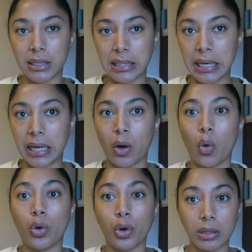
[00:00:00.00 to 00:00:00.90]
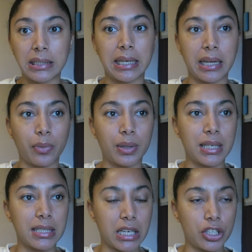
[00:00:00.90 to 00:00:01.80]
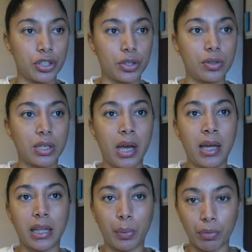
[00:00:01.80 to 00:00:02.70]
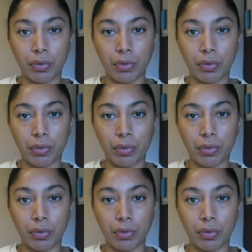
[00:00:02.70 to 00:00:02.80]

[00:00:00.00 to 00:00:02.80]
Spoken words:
dealing or not dealing with these issues that were